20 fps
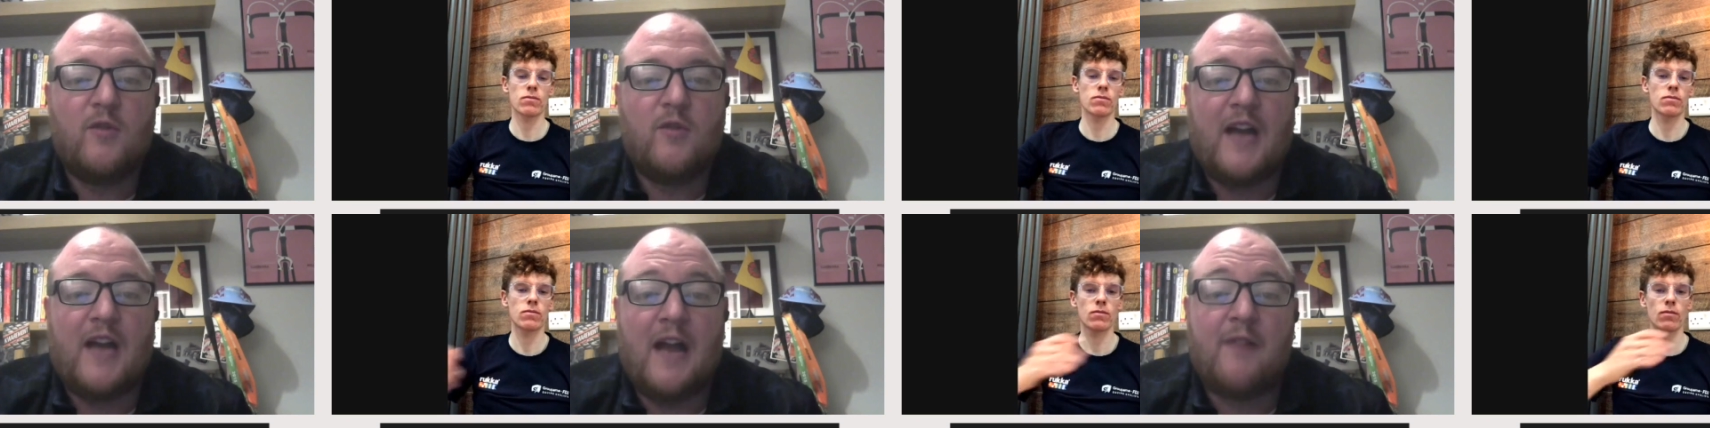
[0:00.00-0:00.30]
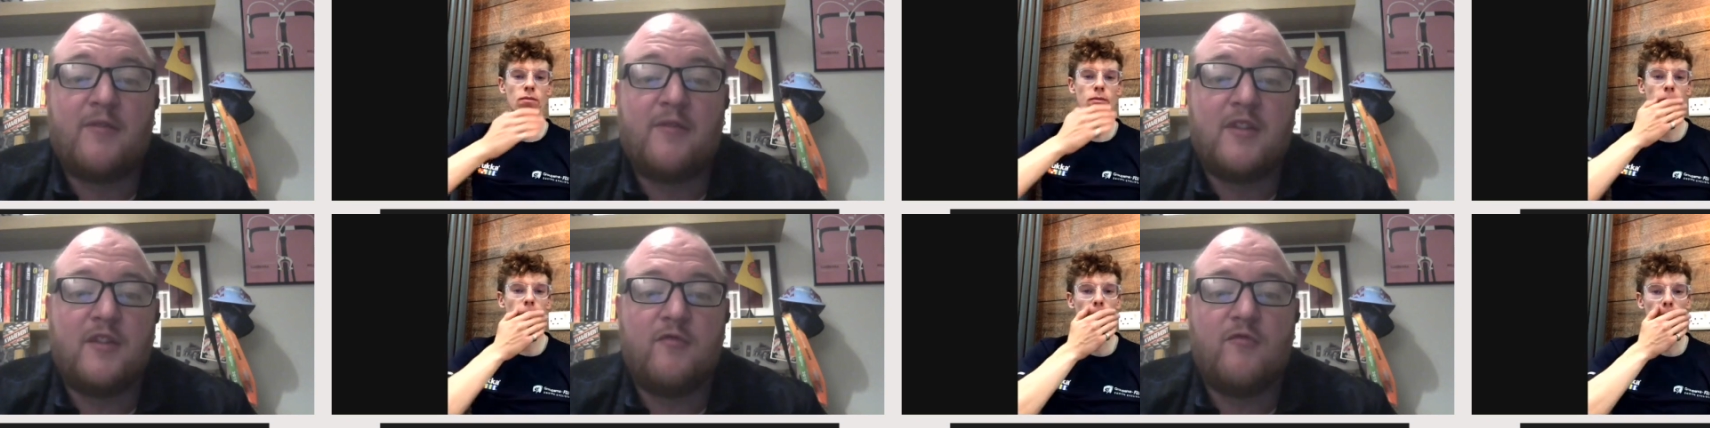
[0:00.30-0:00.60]

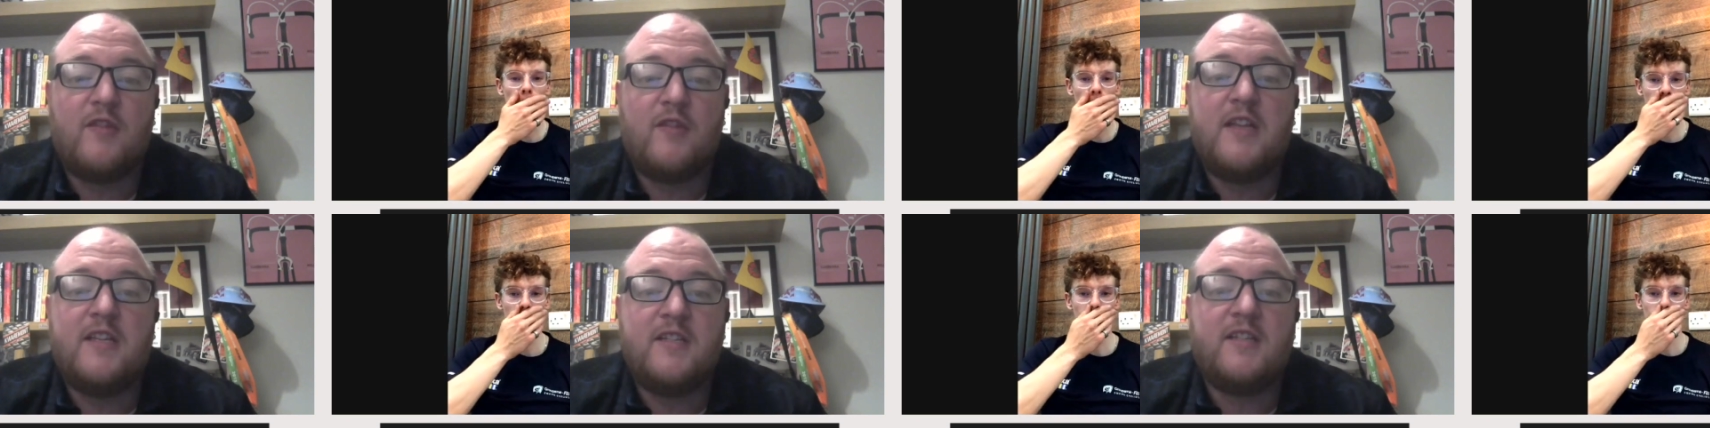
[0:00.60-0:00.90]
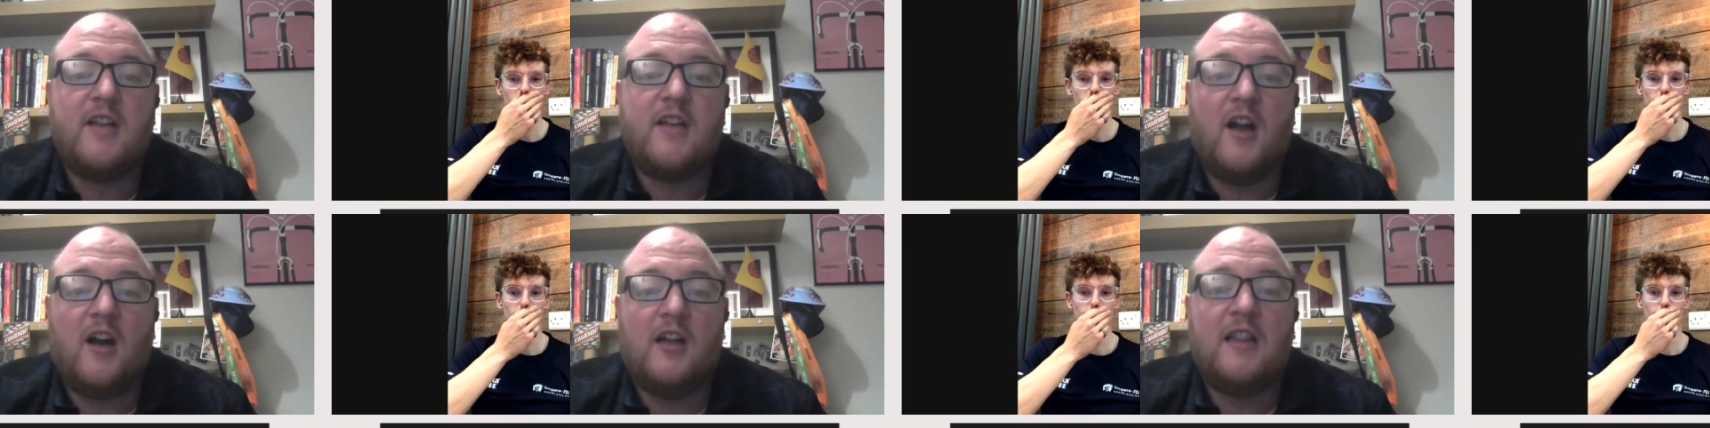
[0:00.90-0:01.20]
Speaker 1: after the
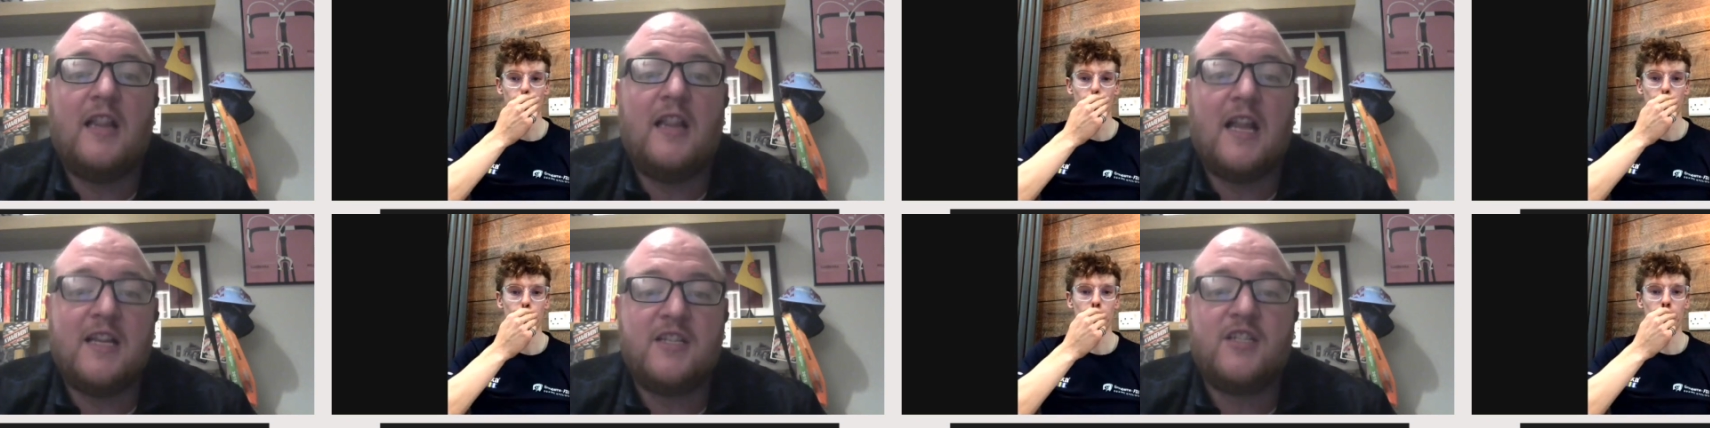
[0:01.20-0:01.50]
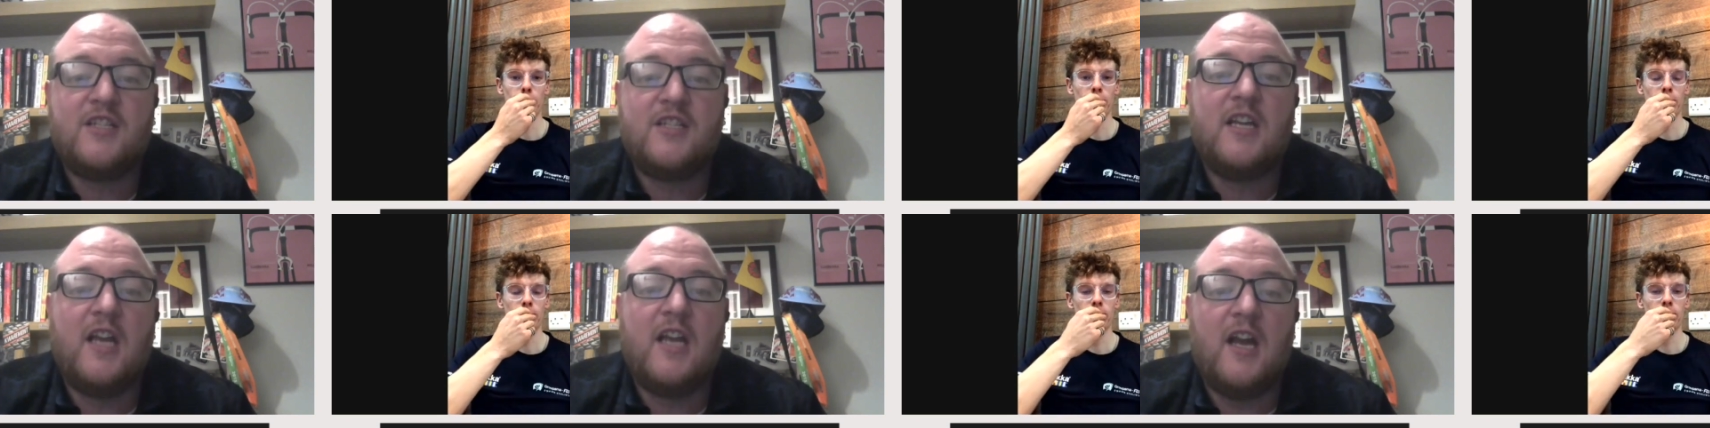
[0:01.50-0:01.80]
restart last
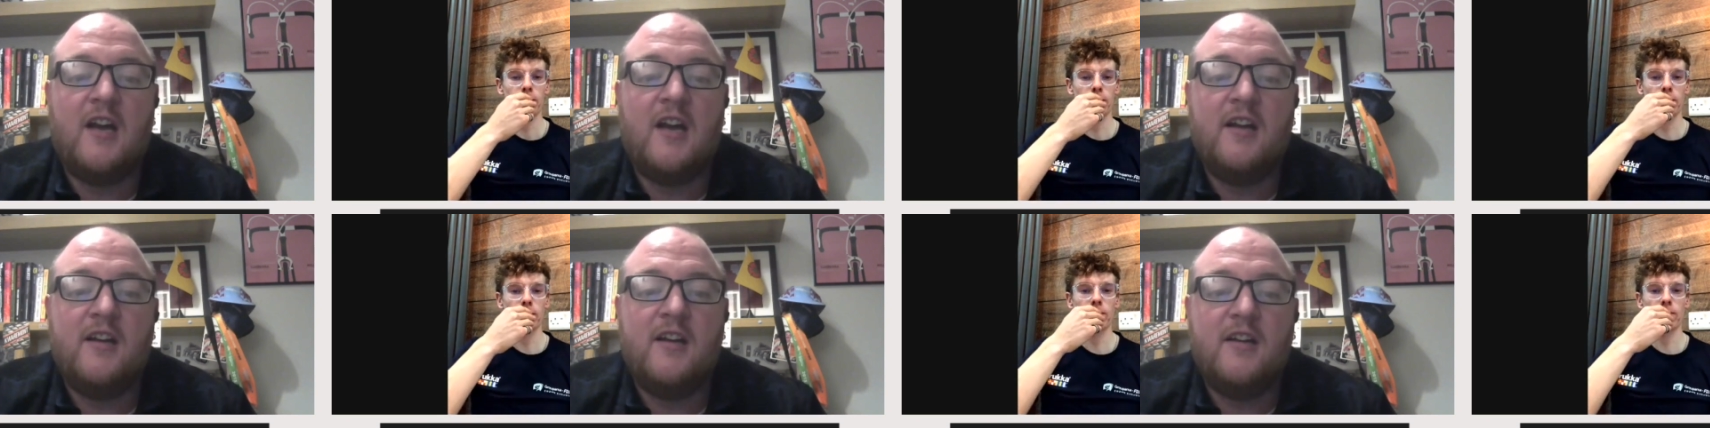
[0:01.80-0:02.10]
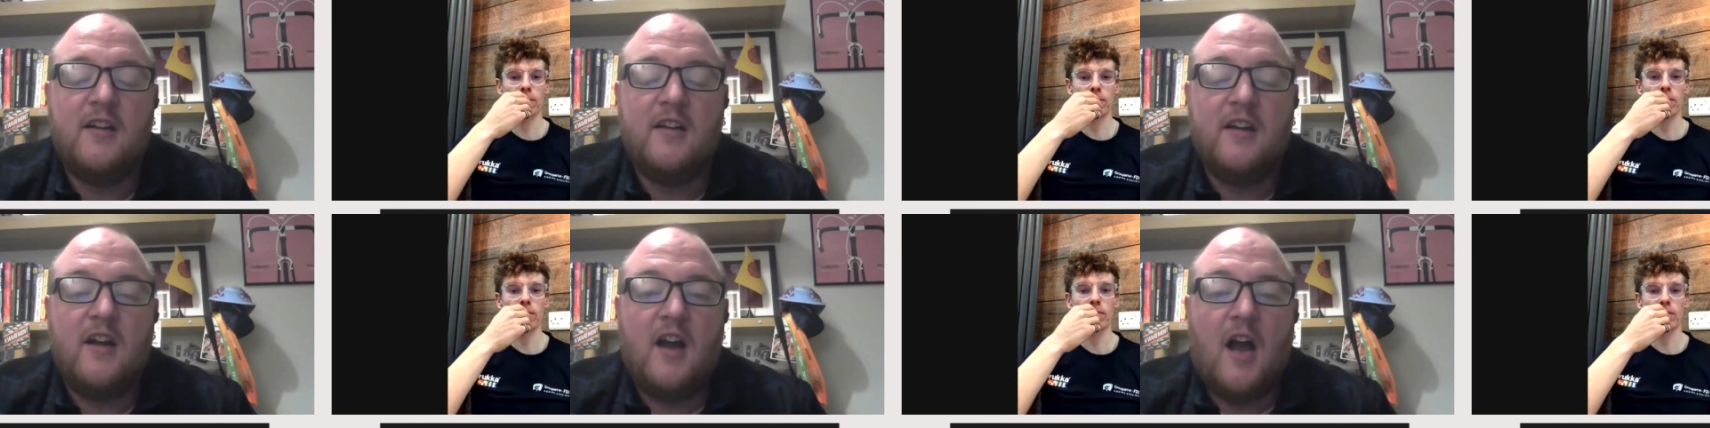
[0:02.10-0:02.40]
year.
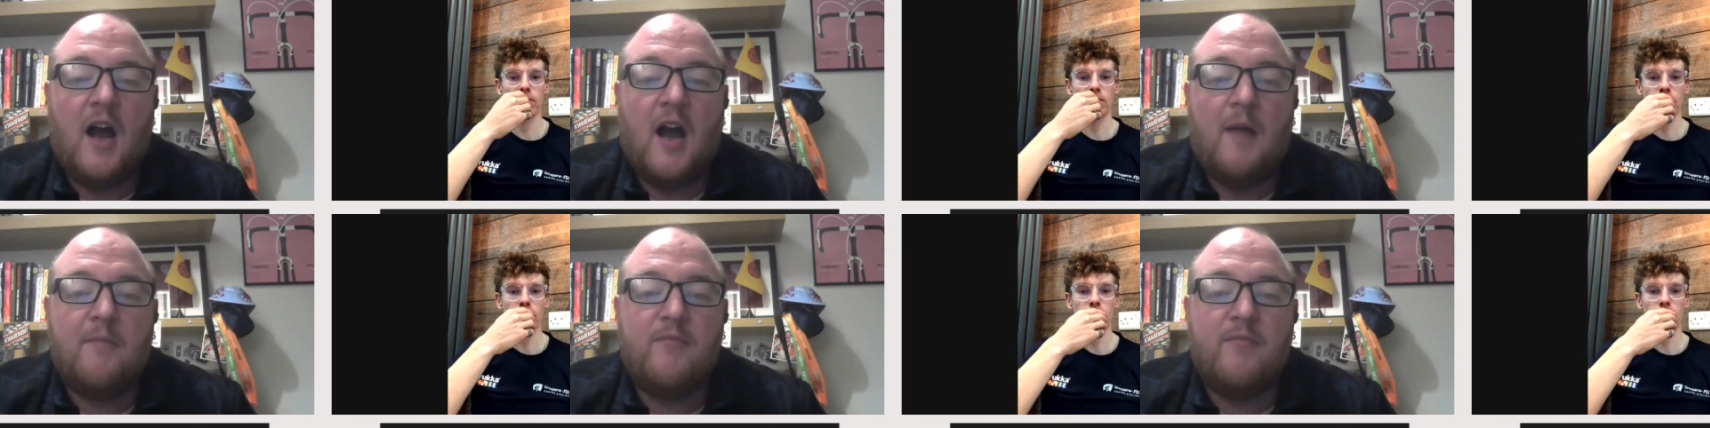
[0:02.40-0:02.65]
How